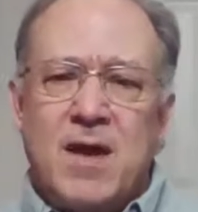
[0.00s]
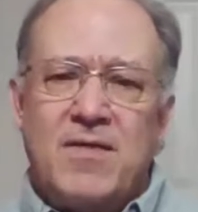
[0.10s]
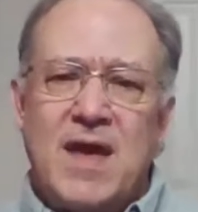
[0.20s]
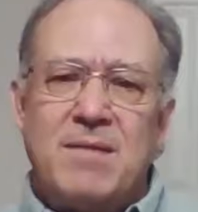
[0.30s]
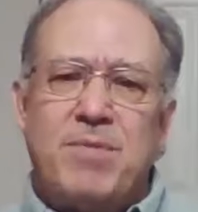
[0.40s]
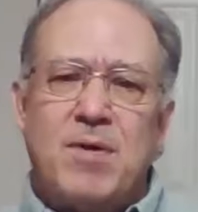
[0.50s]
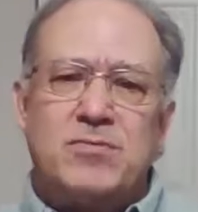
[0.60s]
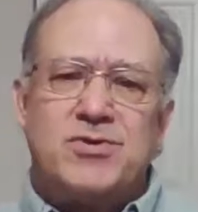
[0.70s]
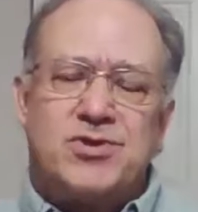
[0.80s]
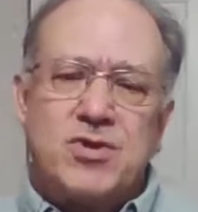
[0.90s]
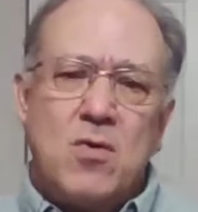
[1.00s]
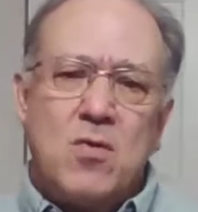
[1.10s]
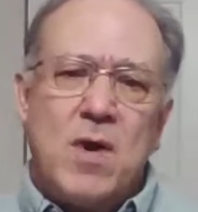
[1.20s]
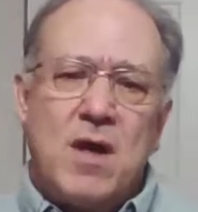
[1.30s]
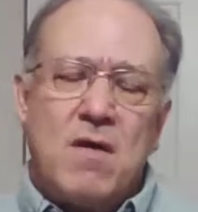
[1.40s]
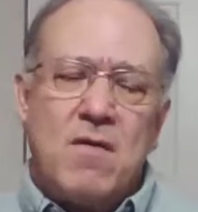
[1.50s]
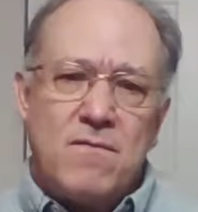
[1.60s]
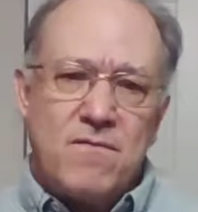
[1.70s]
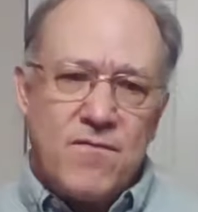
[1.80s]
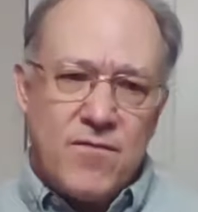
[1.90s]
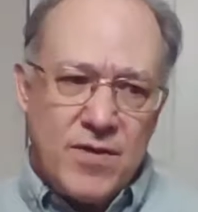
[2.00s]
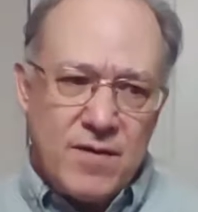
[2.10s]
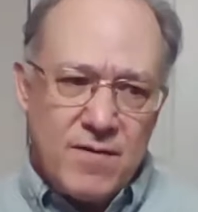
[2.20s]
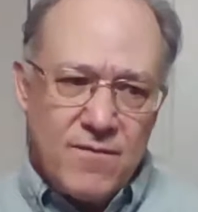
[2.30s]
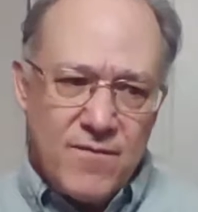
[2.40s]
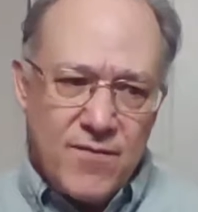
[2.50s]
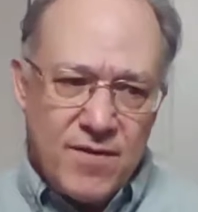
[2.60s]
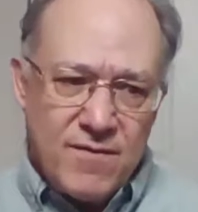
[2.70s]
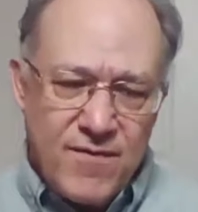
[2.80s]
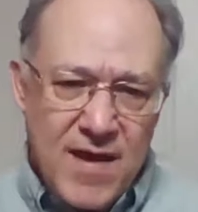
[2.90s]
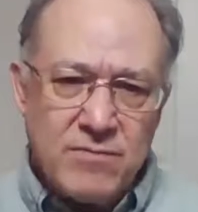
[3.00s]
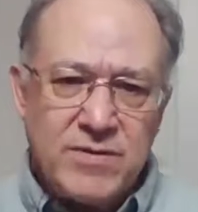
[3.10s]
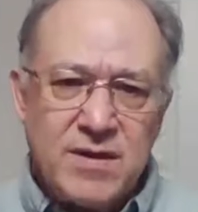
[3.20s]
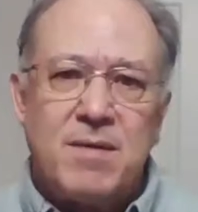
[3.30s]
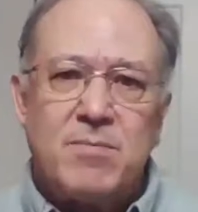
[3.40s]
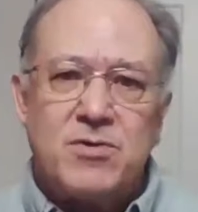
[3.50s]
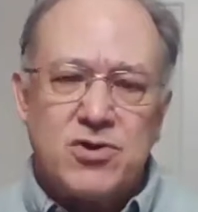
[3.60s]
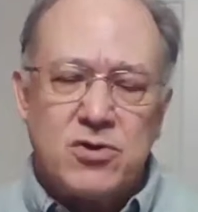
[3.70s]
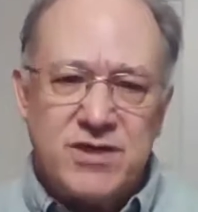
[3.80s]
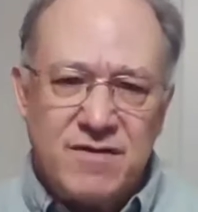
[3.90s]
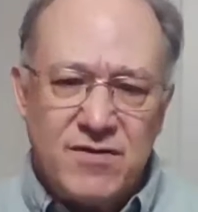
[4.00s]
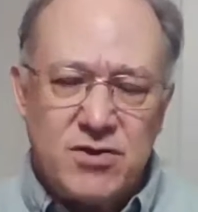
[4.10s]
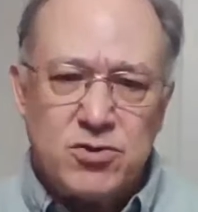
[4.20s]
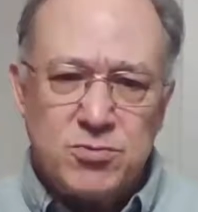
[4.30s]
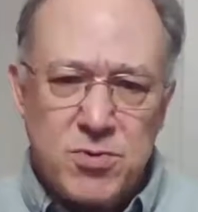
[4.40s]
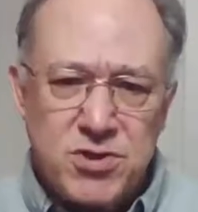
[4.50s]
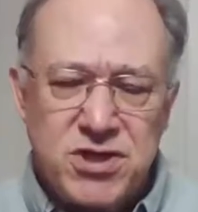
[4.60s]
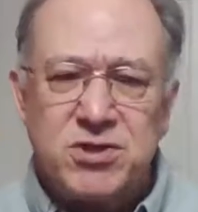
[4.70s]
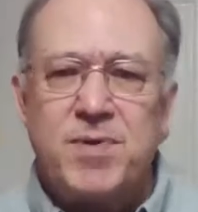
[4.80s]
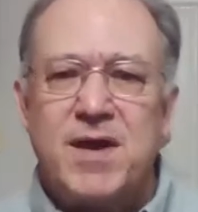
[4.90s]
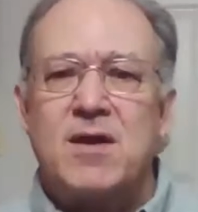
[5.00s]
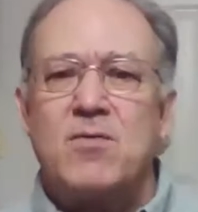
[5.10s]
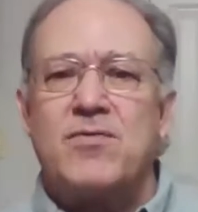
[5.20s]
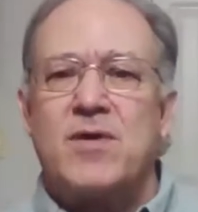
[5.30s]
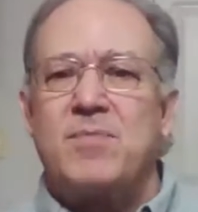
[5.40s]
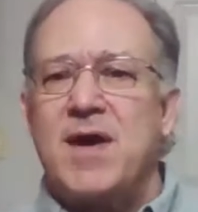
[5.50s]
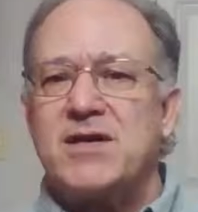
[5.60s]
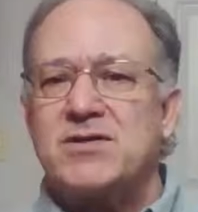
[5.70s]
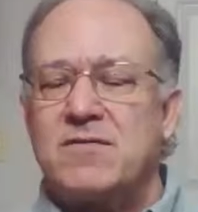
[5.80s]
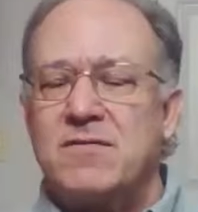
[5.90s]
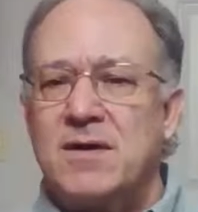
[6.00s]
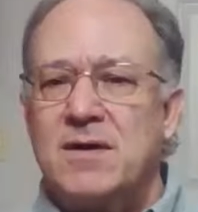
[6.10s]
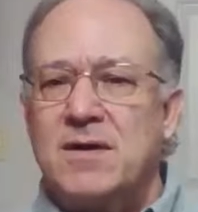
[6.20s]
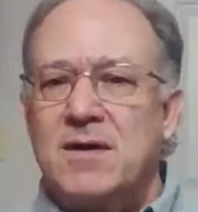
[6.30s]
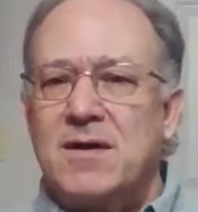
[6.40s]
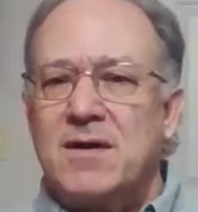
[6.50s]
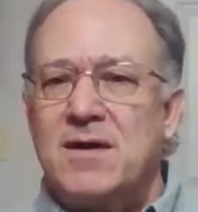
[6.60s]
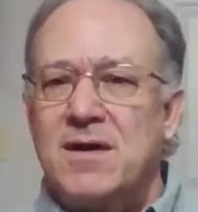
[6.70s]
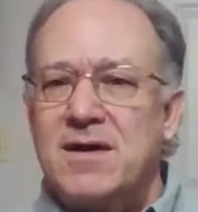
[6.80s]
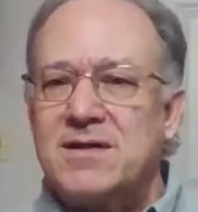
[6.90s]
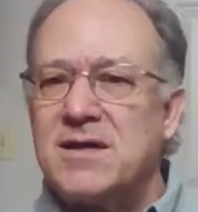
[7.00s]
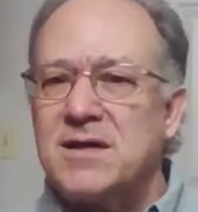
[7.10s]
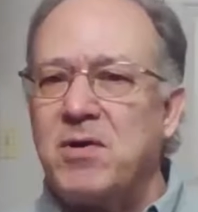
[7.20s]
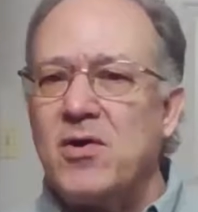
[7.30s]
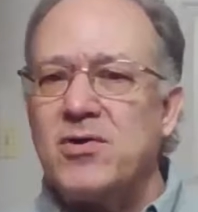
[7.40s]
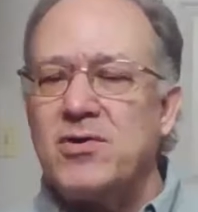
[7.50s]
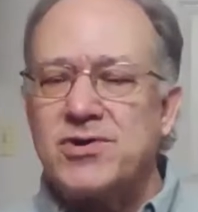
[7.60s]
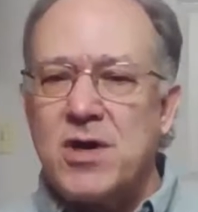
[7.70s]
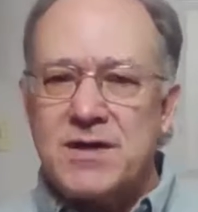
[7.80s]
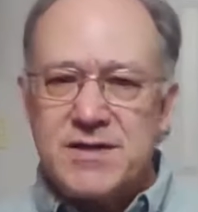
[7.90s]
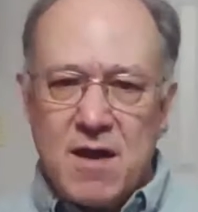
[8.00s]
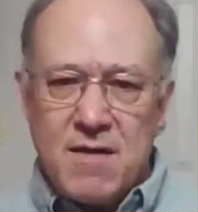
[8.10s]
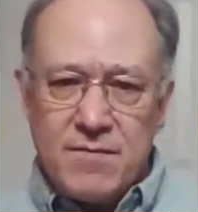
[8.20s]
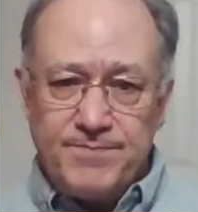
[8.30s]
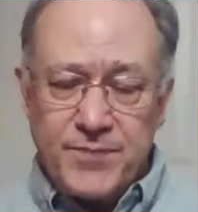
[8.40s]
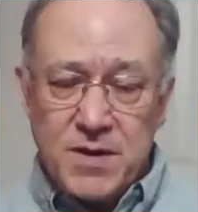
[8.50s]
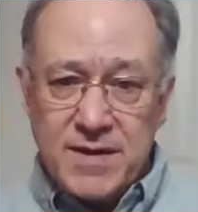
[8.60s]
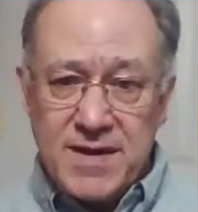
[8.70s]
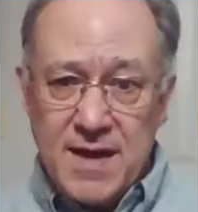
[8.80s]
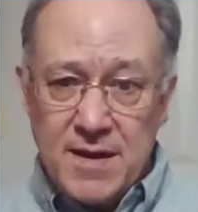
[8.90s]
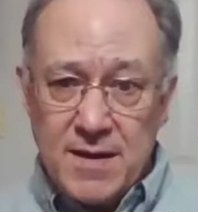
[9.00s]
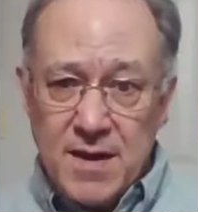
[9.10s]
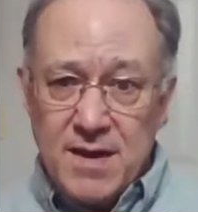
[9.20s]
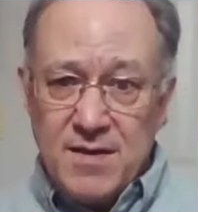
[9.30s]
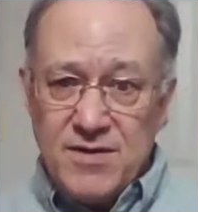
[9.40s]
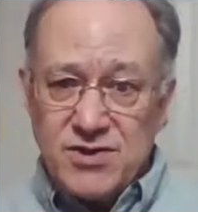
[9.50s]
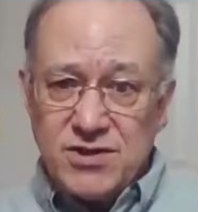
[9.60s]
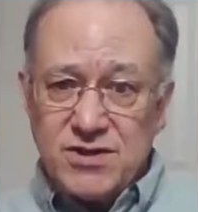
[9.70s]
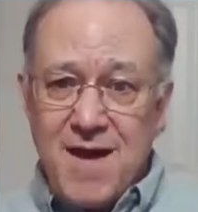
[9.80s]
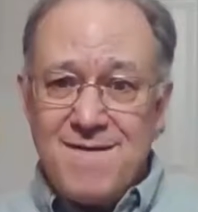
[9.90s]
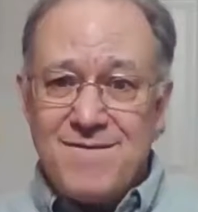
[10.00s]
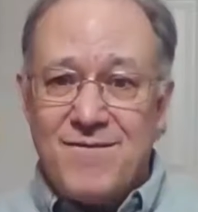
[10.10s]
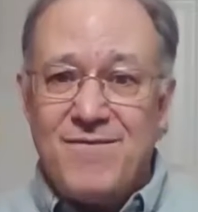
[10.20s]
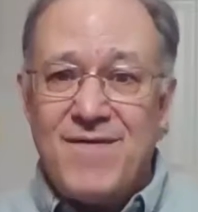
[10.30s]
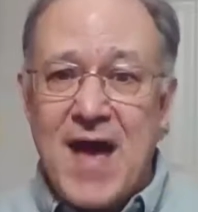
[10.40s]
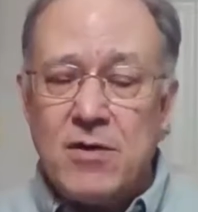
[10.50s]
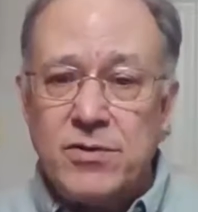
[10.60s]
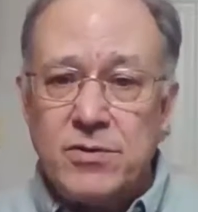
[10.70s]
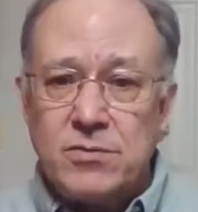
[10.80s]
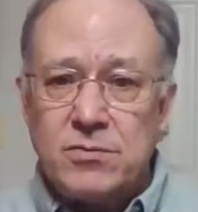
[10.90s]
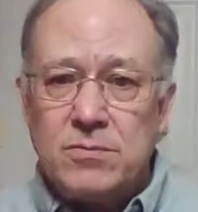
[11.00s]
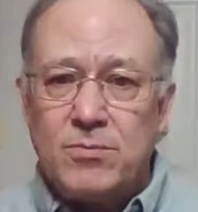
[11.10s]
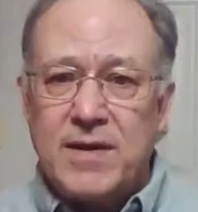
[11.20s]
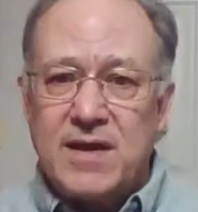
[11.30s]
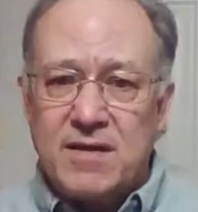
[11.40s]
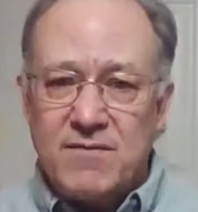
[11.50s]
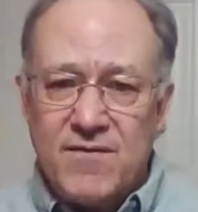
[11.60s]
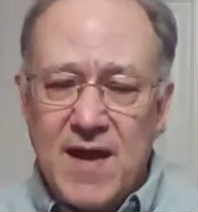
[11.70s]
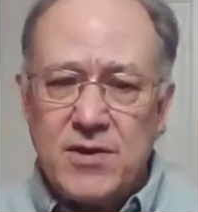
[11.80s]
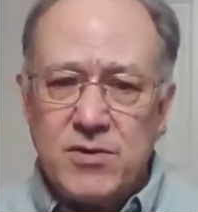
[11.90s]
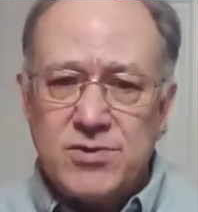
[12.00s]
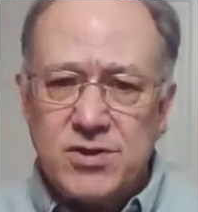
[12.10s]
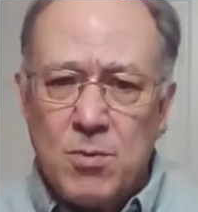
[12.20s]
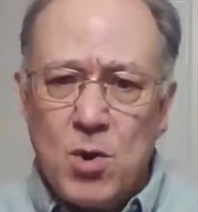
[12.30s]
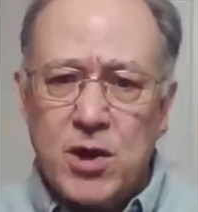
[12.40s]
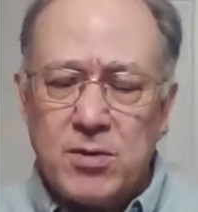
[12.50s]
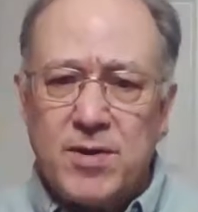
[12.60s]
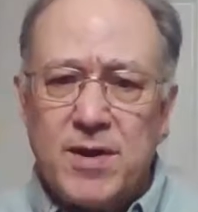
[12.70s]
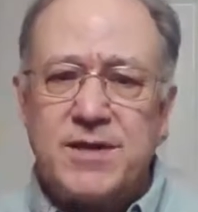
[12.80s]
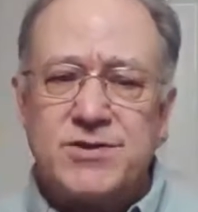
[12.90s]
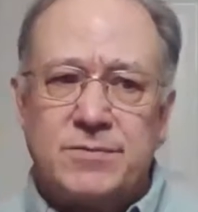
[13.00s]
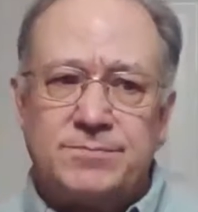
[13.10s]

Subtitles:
That bodes so well for the founding members, those individuals participating with Onpassive. It's going to blow your socks off. Again, this is value, bringing value to the marketplace.